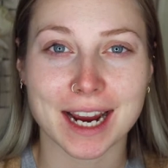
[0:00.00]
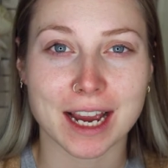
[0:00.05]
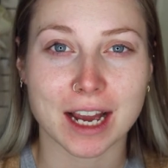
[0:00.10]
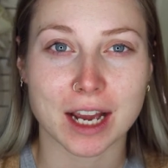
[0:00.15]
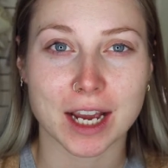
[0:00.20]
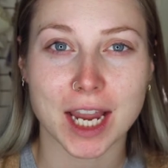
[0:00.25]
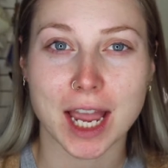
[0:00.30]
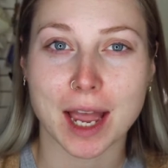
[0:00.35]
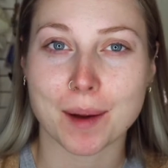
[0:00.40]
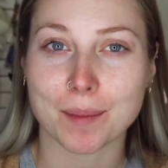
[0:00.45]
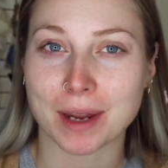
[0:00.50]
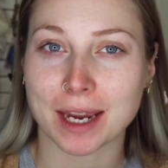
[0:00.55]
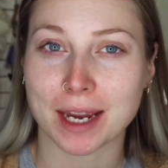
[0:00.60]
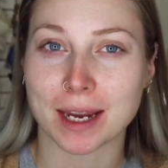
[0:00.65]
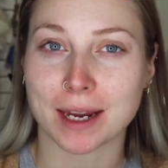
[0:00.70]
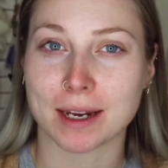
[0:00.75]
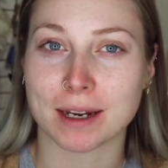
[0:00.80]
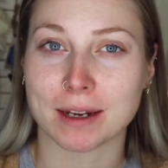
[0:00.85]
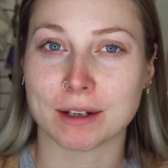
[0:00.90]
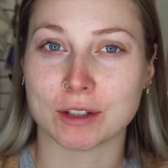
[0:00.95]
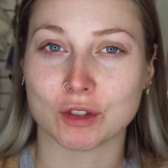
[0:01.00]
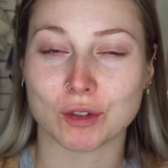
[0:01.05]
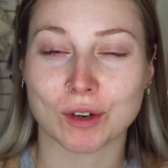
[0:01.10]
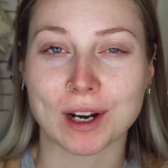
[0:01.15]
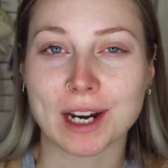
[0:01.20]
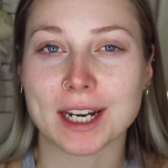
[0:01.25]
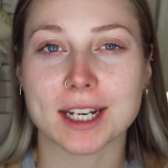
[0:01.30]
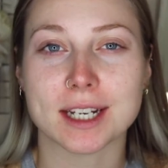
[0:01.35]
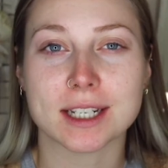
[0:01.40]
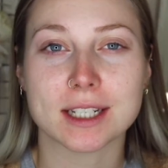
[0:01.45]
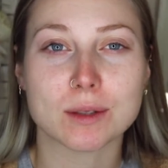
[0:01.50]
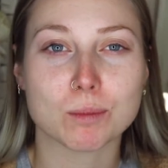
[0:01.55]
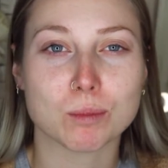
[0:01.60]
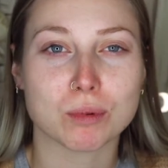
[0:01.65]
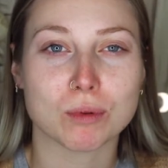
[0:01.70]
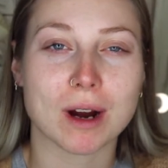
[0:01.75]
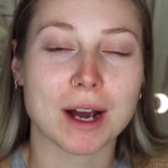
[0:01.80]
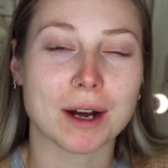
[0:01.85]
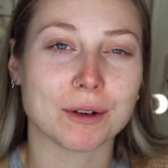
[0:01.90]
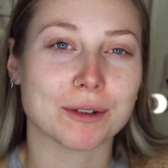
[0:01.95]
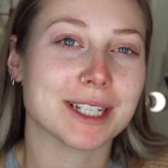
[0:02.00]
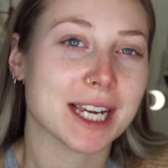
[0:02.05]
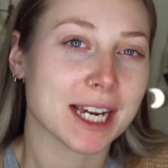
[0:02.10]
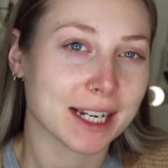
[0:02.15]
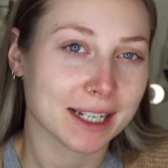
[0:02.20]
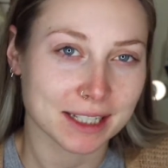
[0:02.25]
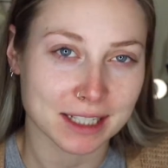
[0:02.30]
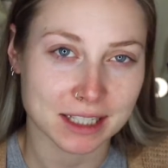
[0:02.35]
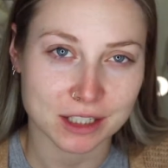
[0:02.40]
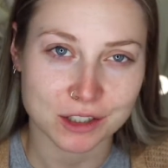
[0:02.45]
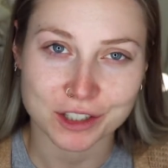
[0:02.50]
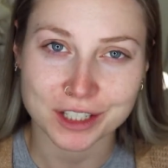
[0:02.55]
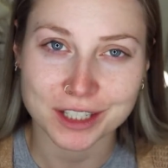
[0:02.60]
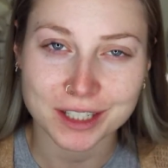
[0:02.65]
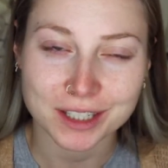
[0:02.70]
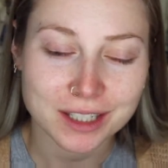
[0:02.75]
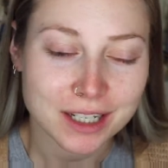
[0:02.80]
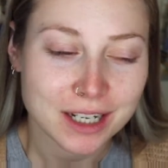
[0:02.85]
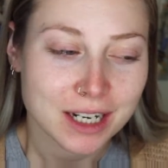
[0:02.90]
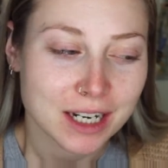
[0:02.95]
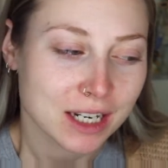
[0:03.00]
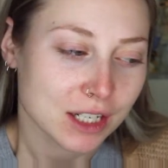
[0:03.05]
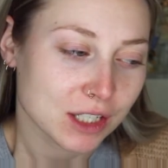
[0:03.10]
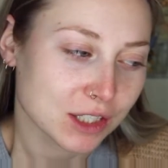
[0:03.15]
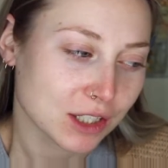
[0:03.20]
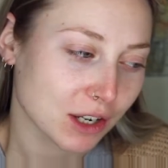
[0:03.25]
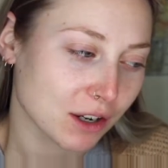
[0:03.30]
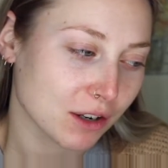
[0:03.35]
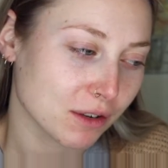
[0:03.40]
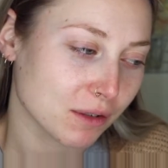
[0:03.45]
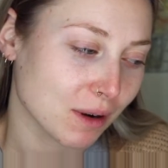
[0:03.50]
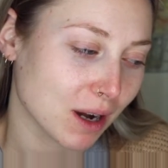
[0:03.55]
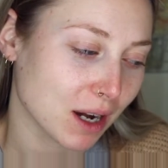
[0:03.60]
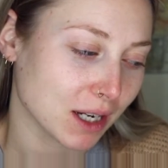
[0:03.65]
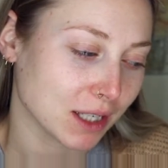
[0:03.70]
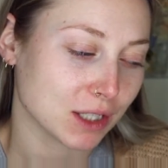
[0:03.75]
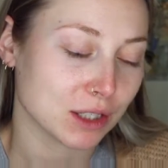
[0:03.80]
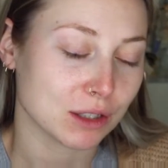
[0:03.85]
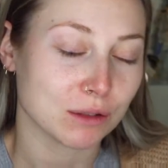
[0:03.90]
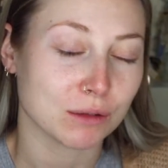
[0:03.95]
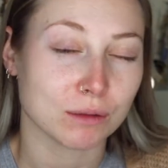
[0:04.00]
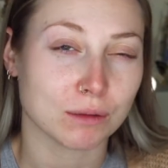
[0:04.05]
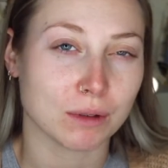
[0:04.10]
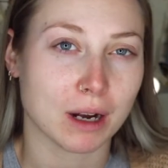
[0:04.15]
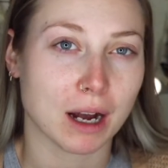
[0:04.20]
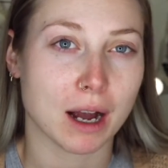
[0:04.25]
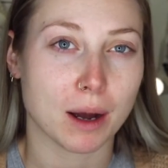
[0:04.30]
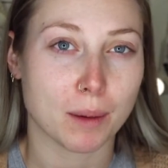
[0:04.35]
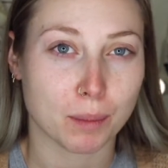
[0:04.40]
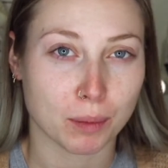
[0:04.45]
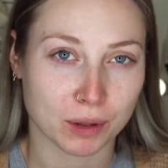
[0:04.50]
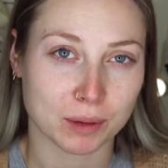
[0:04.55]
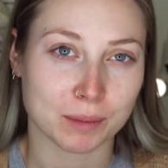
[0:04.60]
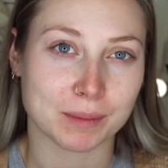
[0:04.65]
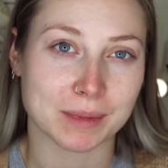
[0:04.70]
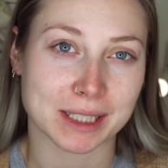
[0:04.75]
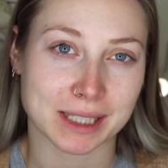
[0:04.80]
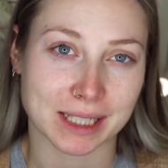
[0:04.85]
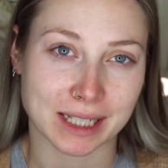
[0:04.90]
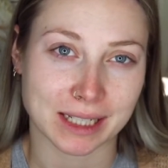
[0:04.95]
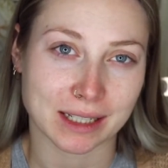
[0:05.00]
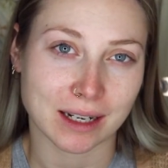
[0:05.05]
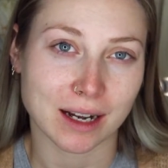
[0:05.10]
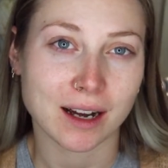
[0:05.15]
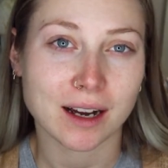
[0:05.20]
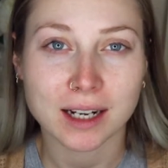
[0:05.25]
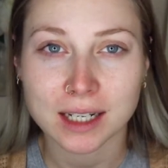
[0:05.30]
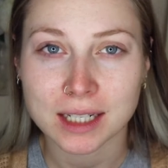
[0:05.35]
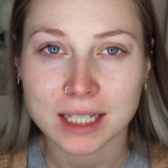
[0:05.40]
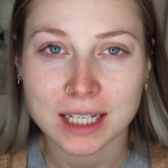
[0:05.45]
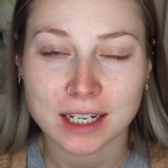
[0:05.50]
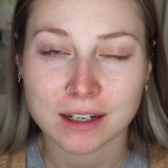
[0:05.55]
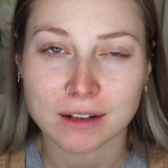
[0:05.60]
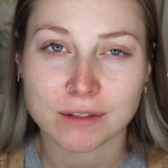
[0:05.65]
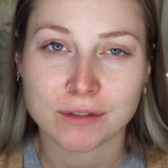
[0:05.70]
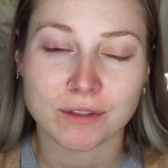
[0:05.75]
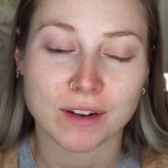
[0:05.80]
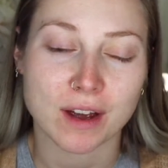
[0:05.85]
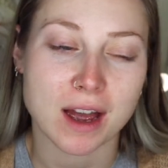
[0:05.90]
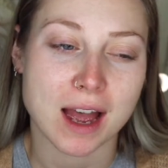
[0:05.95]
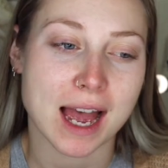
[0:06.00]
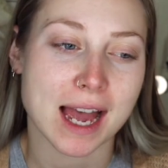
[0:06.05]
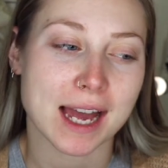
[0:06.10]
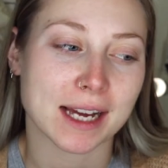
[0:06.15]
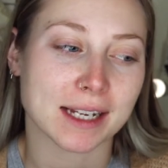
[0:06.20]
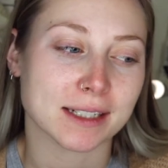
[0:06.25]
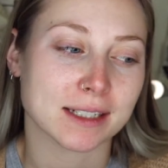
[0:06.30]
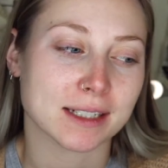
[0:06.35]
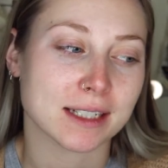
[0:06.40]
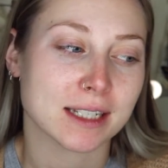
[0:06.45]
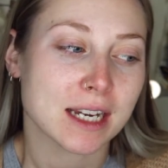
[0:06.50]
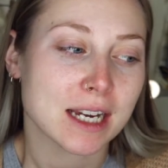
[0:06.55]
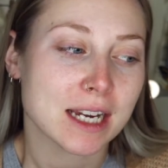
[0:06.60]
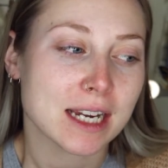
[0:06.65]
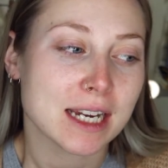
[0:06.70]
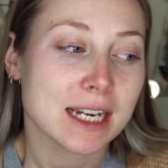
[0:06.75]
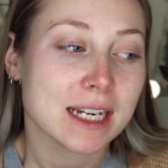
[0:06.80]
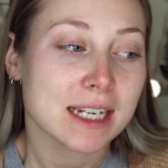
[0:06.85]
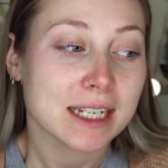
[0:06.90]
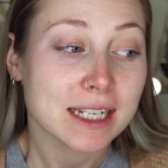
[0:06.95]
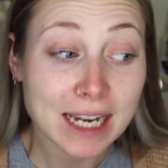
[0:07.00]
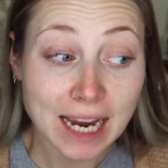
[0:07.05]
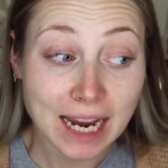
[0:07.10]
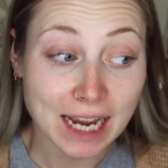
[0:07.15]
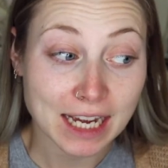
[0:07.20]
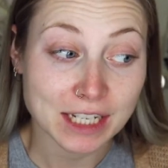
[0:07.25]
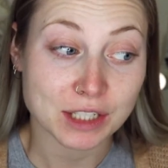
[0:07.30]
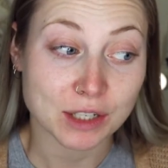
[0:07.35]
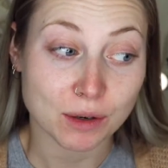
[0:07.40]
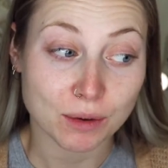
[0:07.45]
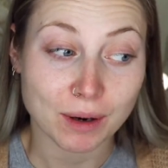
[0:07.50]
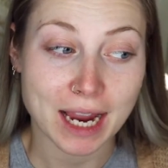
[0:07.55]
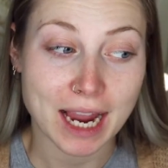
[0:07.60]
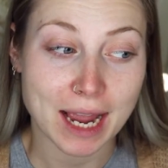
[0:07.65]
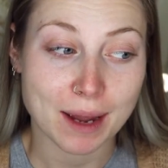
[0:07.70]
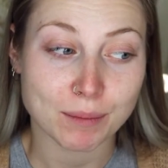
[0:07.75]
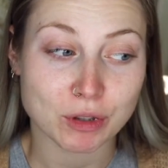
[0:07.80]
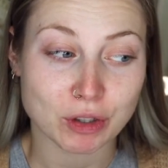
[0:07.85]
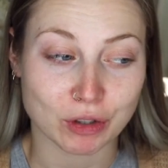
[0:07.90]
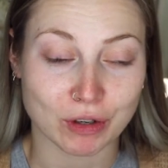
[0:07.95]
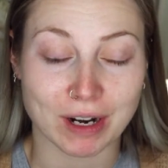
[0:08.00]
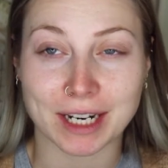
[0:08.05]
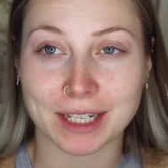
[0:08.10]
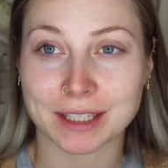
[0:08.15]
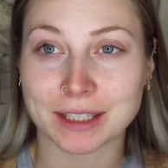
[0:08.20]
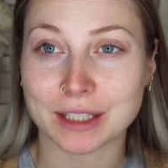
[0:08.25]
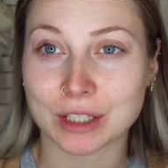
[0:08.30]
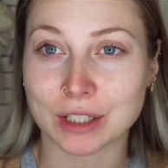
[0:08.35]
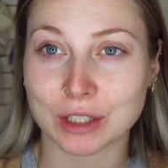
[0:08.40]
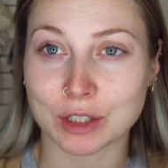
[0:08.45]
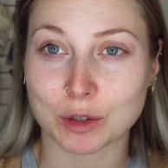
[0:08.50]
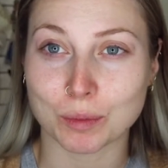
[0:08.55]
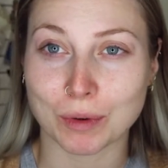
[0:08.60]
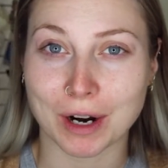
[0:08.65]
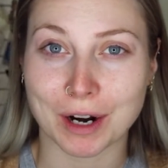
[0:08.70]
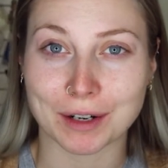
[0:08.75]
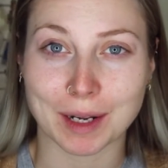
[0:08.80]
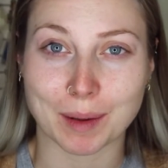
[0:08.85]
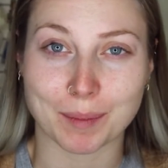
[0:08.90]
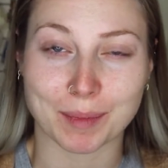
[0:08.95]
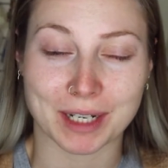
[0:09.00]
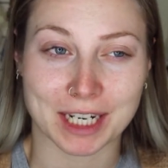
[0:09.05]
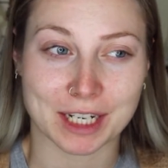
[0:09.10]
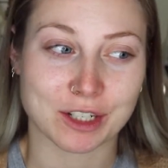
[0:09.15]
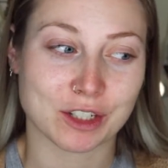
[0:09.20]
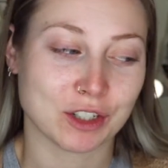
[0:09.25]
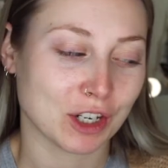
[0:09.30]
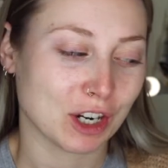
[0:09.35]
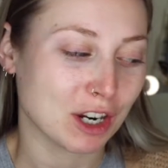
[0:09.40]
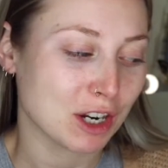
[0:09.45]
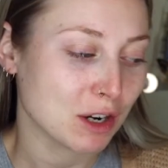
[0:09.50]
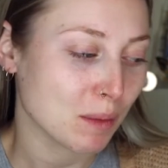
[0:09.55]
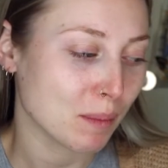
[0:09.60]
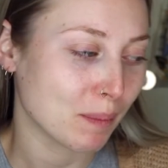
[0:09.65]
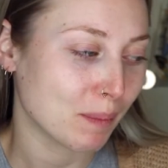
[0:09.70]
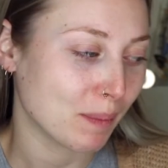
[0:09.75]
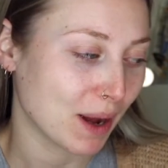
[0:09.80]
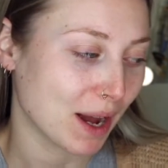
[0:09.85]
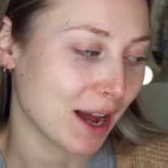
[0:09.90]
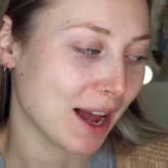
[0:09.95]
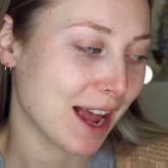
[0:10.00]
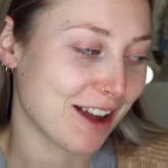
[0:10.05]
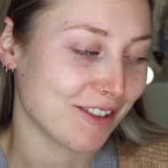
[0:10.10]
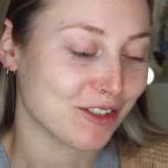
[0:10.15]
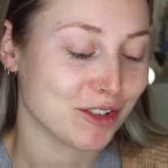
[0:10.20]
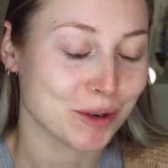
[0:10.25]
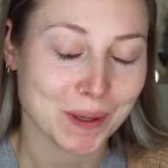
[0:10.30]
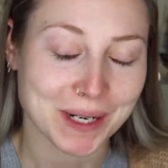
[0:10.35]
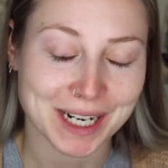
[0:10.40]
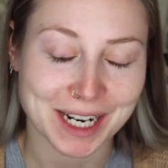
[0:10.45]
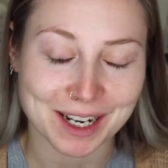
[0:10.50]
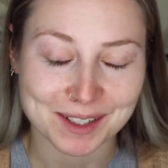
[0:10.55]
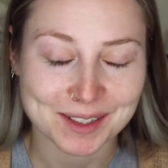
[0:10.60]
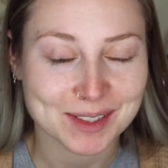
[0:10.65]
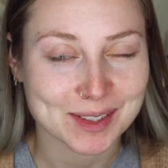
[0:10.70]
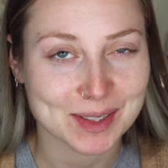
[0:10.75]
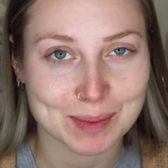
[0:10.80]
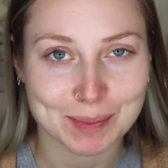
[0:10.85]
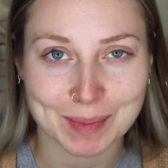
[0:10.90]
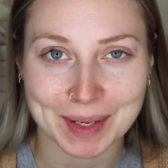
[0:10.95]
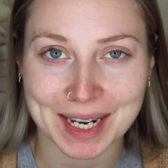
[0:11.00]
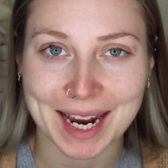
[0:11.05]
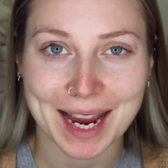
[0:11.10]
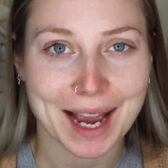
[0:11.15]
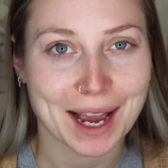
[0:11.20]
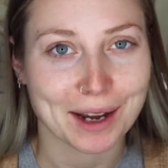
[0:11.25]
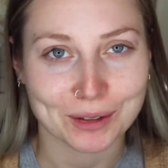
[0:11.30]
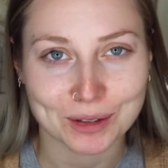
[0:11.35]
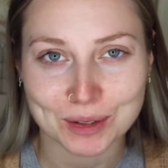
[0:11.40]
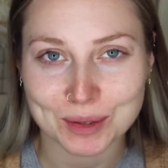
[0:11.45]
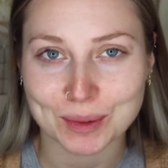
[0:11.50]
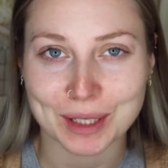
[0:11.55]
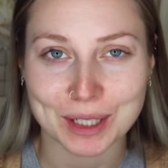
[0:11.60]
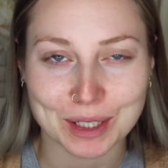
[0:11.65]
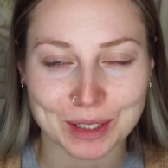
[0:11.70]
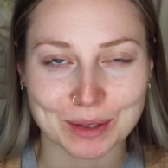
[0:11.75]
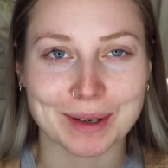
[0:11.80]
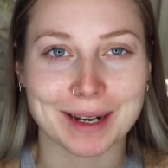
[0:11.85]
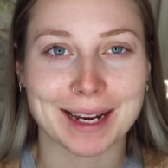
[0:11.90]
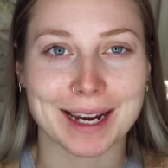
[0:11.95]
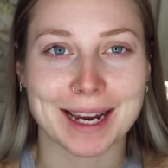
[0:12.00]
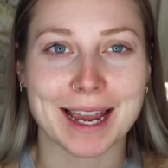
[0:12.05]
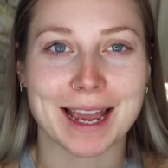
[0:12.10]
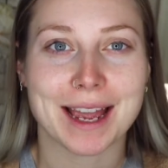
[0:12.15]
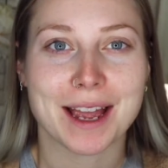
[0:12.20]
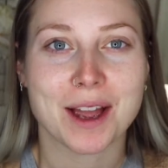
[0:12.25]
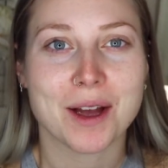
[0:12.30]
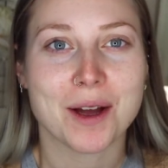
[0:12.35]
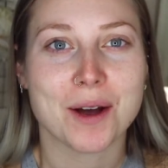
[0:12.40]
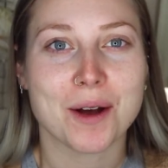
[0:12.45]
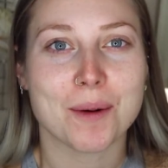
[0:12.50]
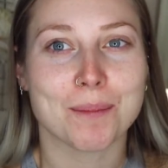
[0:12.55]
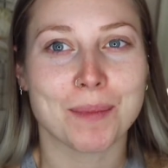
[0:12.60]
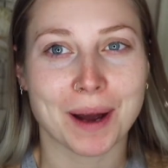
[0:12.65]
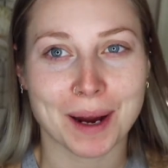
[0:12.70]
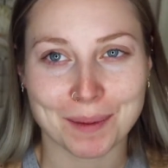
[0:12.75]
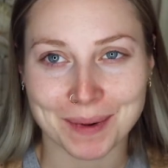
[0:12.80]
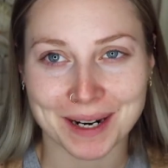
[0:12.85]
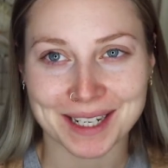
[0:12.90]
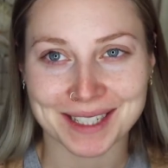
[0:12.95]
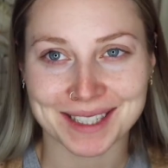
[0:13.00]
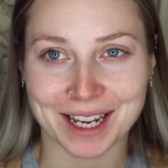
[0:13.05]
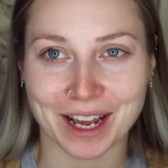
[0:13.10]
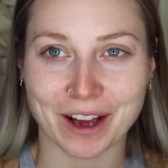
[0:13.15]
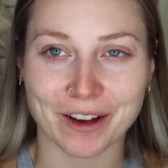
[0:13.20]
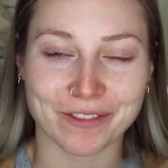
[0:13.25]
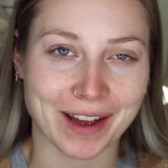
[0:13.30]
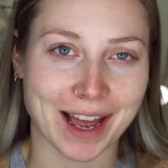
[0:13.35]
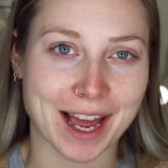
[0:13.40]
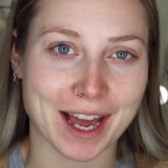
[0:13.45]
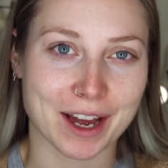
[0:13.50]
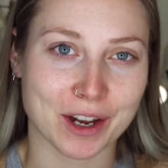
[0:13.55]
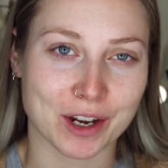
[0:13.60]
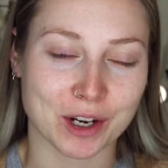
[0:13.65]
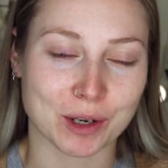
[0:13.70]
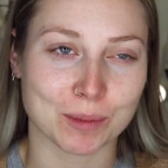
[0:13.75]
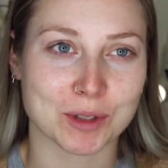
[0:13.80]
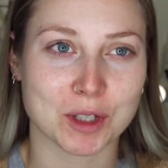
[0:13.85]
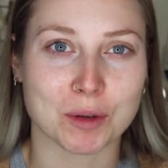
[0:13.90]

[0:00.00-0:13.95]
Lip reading: I am a trained brow technician, so I do appointments in Cardiff, and yeah, so I am trained to do brow lamination, but everyone asks me, how do I do it by myself at home?